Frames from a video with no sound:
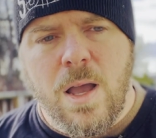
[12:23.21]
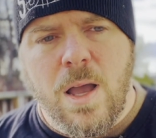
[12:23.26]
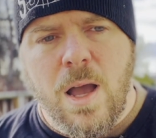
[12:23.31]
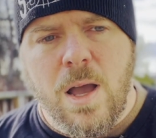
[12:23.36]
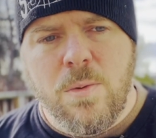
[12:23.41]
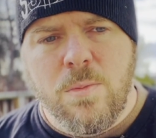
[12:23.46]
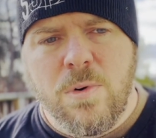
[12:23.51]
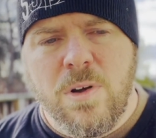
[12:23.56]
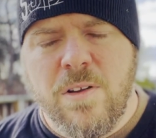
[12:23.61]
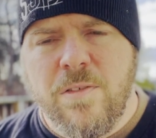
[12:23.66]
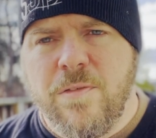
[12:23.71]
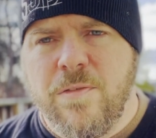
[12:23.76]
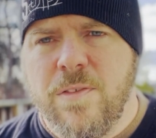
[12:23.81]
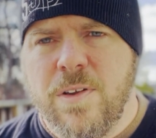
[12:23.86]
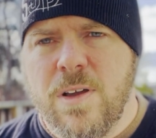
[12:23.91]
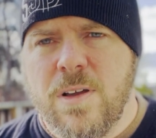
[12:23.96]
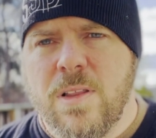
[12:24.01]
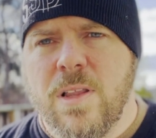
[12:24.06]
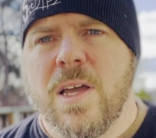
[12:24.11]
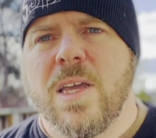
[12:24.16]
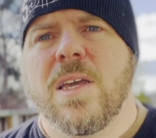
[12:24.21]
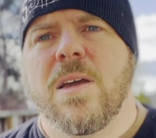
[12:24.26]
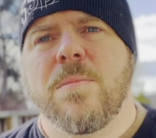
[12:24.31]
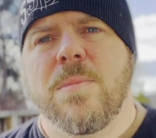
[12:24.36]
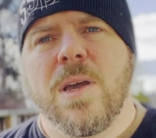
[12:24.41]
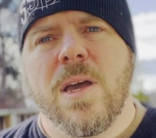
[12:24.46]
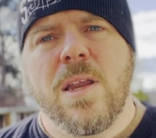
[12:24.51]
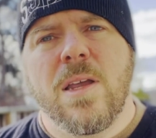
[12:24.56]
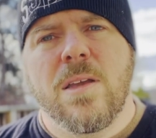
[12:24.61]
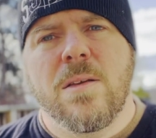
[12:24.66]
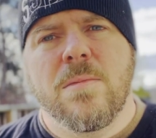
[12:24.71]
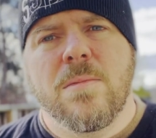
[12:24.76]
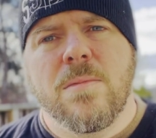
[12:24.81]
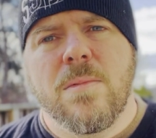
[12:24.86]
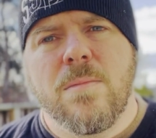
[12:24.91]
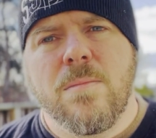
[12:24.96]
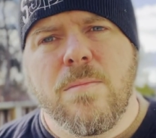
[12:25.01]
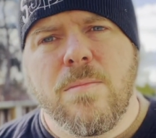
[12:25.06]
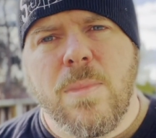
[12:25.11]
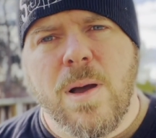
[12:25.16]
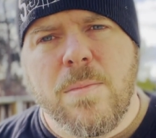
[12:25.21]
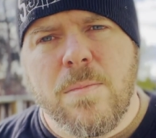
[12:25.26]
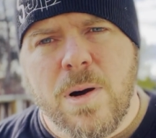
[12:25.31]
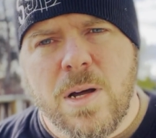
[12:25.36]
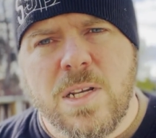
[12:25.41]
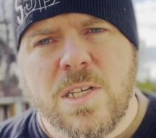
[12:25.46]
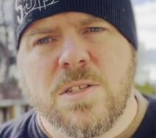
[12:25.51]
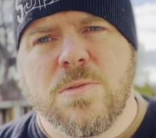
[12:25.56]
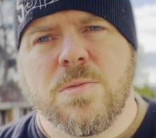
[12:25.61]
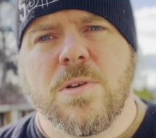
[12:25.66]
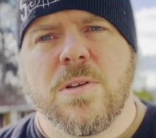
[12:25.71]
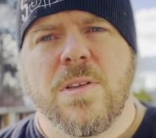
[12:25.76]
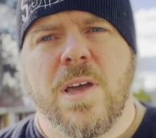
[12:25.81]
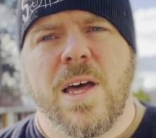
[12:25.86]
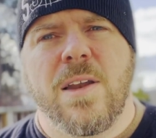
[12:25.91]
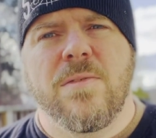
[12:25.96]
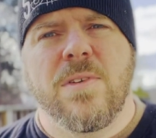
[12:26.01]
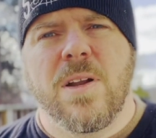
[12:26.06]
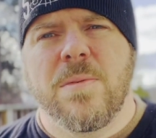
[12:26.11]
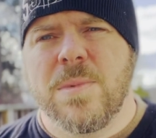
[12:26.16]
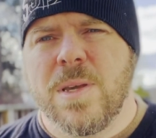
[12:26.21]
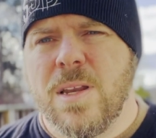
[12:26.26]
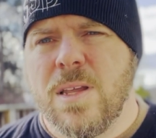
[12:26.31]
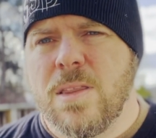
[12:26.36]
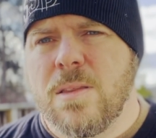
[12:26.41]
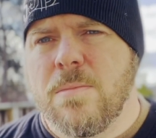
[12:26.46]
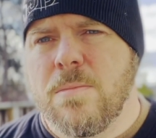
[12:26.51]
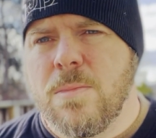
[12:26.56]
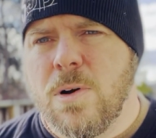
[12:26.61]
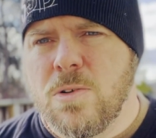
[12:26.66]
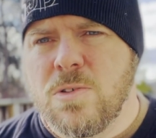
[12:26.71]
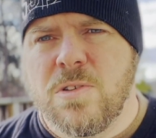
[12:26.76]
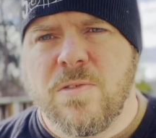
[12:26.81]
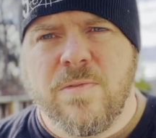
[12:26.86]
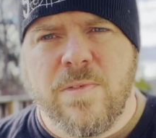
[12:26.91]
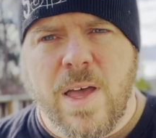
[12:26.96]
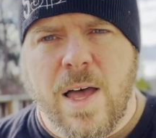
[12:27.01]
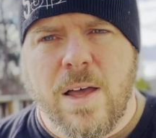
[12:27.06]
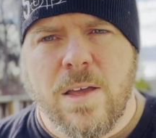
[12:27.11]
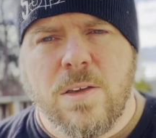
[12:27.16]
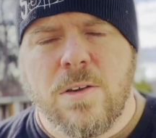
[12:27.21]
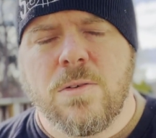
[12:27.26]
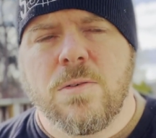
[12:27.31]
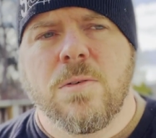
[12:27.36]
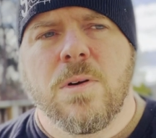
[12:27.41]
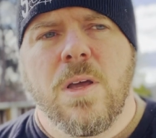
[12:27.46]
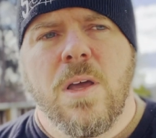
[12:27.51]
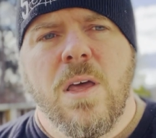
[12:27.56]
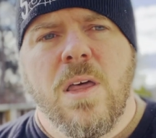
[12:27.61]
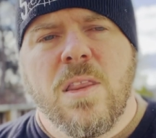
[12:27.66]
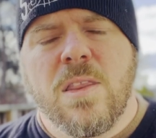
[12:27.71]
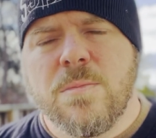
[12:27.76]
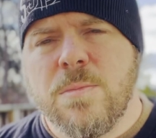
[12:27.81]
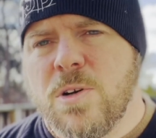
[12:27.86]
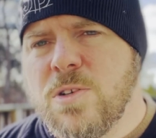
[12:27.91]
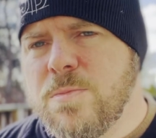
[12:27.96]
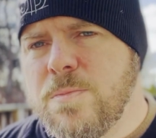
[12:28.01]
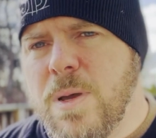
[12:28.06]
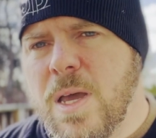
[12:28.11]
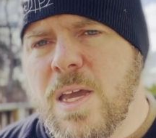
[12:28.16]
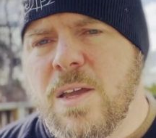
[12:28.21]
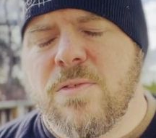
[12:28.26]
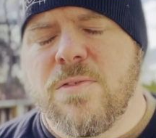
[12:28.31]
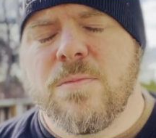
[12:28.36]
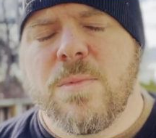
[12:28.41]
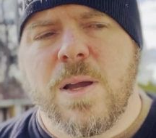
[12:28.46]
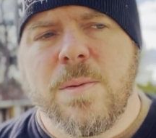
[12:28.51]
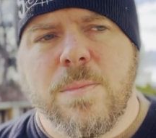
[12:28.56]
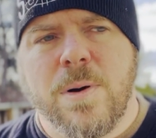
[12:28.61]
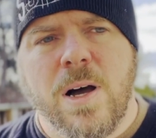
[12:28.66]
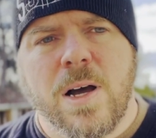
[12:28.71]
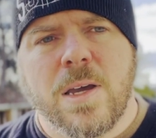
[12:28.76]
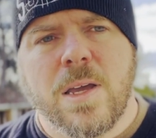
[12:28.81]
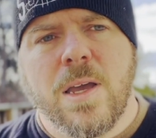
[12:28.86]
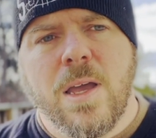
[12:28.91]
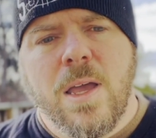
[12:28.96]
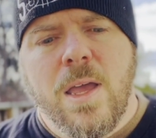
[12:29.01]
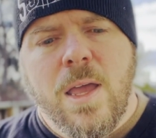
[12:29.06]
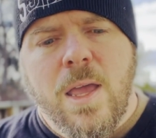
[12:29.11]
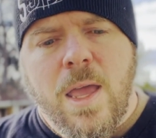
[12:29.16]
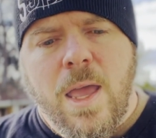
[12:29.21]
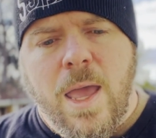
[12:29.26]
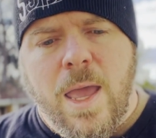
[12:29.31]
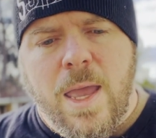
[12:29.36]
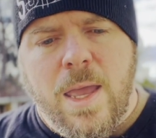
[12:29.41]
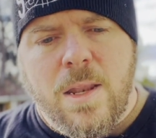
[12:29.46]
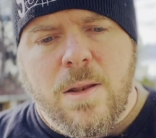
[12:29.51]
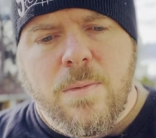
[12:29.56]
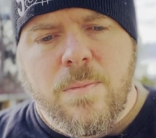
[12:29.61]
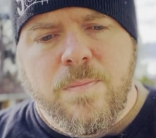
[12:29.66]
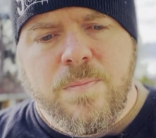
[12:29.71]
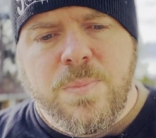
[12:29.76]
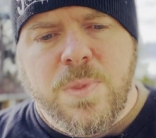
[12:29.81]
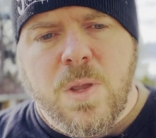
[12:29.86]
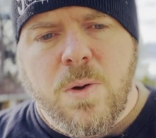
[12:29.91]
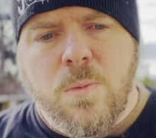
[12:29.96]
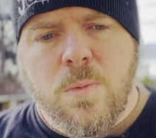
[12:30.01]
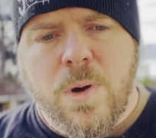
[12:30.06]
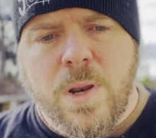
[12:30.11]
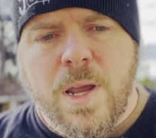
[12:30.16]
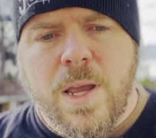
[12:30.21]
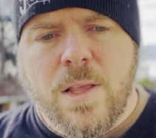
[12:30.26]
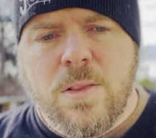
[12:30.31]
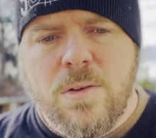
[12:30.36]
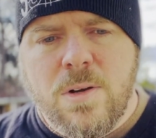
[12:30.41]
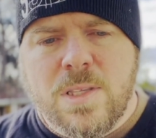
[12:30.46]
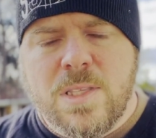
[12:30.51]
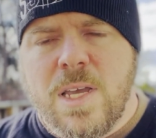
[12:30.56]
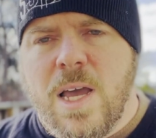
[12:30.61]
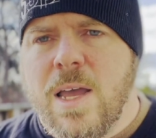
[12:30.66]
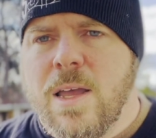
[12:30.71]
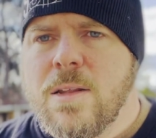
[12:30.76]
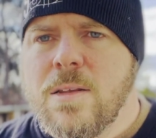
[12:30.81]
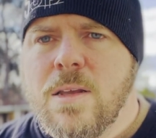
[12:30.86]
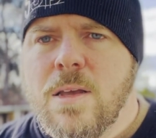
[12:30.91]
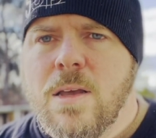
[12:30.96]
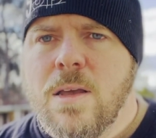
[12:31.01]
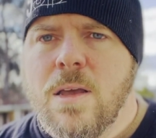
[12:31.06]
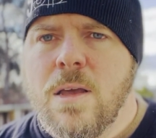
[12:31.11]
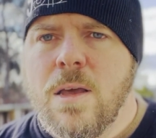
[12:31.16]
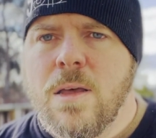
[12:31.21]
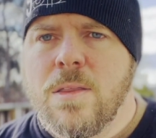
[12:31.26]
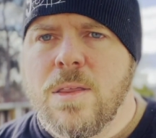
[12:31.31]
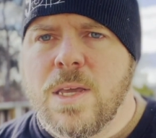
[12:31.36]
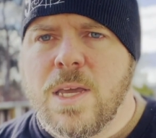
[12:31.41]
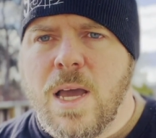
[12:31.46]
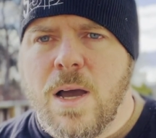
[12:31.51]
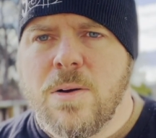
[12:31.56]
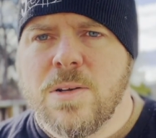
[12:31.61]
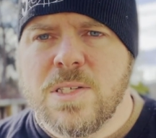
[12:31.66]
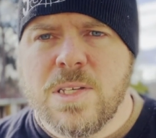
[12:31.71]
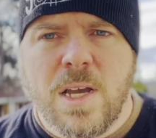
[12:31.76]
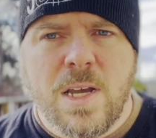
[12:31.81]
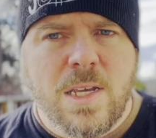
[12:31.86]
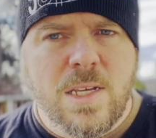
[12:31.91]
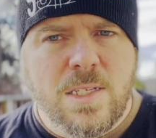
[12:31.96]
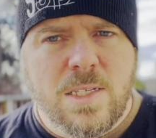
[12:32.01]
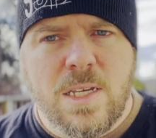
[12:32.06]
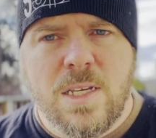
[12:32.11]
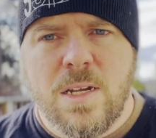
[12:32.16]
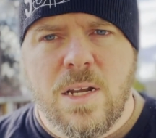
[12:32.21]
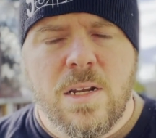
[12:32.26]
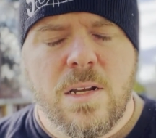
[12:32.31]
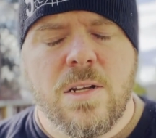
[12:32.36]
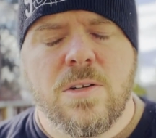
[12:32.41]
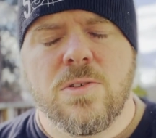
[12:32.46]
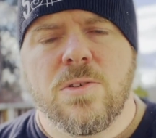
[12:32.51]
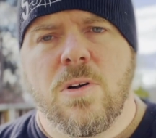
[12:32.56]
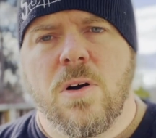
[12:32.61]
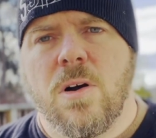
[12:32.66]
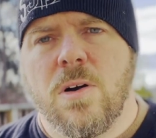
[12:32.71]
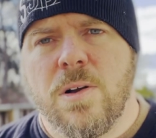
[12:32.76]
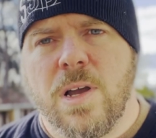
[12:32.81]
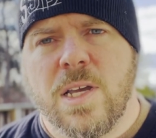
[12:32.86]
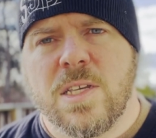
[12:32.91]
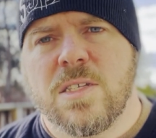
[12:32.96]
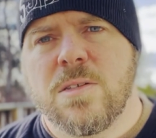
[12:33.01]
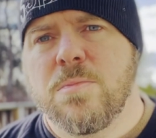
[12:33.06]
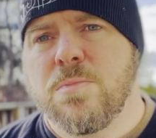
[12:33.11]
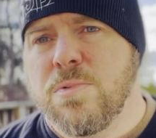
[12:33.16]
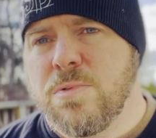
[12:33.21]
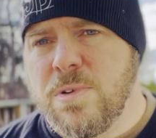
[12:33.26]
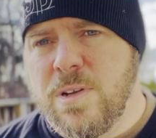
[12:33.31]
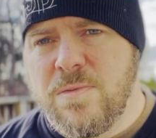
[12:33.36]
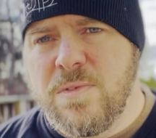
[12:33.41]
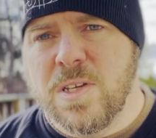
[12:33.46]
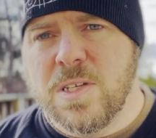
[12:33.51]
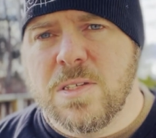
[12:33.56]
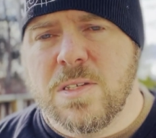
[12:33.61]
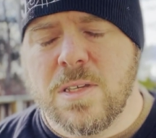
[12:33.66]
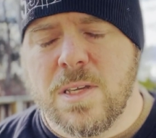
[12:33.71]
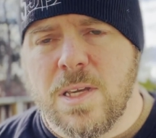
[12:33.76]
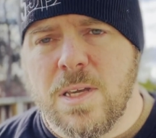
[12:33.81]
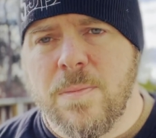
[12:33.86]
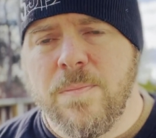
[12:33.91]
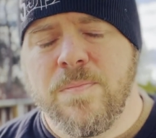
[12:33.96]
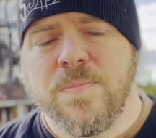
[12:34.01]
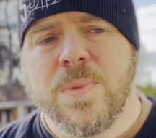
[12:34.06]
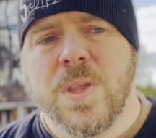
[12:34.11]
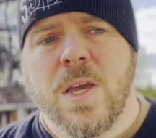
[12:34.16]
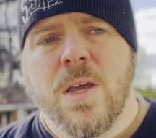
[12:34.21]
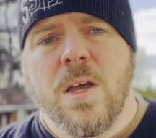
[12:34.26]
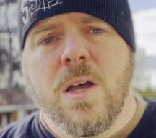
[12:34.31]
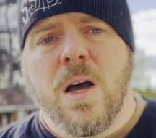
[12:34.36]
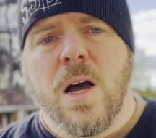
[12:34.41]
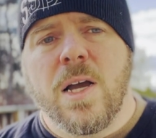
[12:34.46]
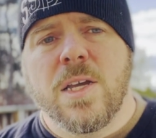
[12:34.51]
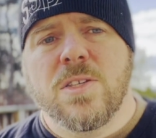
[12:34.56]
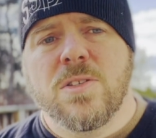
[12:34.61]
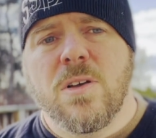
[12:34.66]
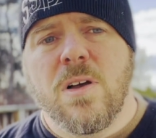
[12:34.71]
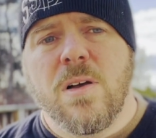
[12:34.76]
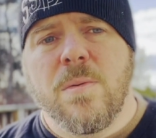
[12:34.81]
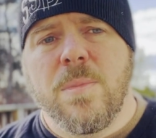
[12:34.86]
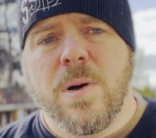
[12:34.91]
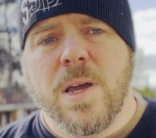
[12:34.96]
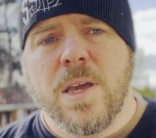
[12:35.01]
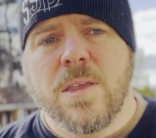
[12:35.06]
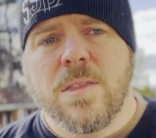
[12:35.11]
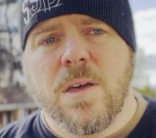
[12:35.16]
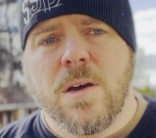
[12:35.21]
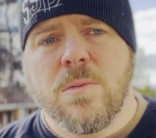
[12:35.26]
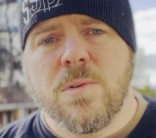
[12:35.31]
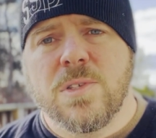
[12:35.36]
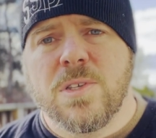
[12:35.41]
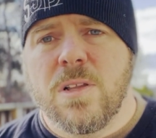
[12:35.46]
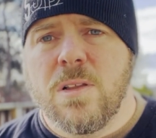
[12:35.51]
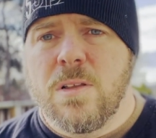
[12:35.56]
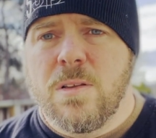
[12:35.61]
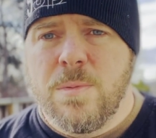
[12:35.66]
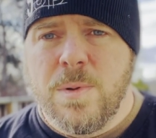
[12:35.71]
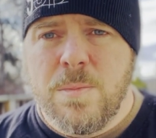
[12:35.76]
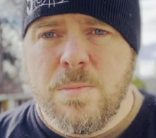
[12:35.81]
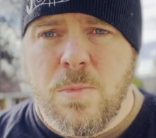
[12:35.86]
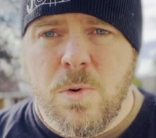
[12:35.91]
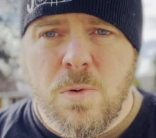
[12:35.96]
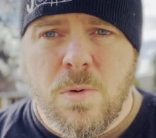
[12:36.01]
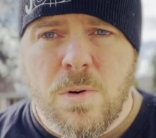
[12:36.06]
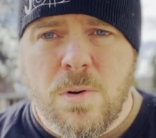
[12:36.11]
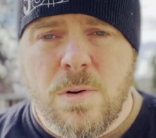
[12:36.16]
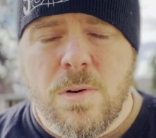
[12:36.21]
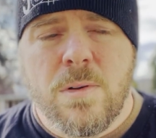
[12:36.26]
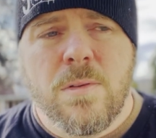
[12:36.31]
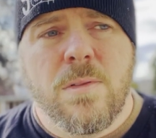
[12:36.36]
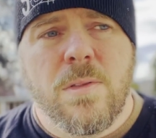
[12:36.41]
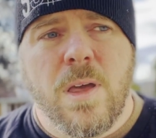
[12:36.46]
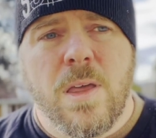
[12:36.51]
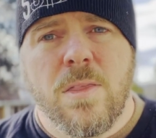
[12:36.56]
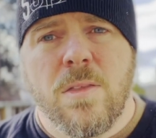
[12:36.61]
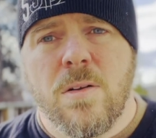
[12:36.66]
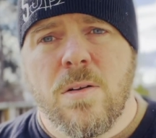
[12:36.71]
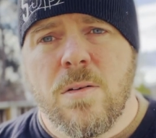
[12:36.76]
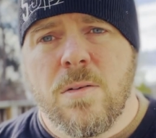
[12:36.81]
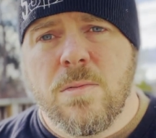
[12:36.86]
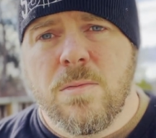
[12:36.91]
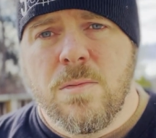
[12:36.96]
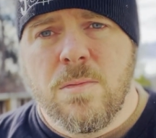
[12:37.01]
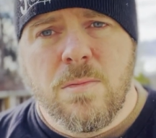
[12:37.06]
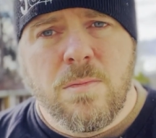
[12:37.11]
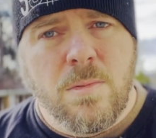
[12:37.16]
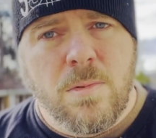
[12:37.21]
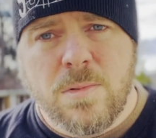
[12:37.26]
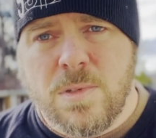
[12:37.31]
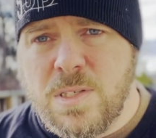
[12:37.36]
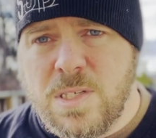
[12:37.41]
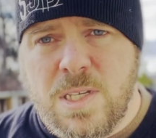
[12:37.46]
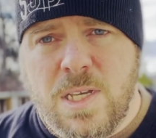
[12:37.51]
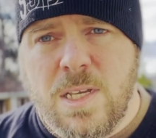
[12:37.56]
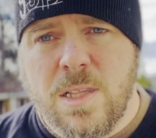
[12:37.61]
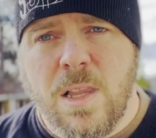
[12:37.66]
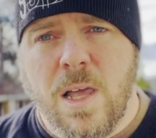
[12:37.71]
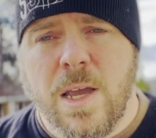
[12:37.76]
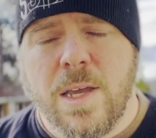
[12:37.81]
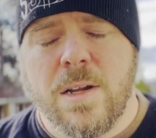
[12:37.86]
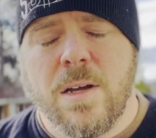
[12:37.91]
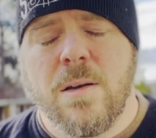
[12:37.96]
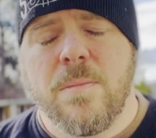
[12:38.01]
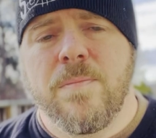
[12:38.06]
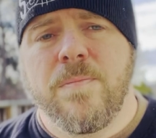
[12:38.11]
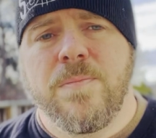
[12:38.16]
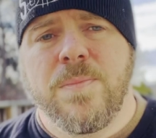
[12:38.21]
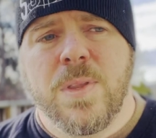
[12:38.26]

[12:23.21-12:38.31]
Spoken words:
I want to feel like I'm getting my money's worth out of it. I'm getting the most value, the most bang for my buck. And when I looked at the Kawasaki Z900RS previously, I saw a bike that was a little bit more than their Z lineup.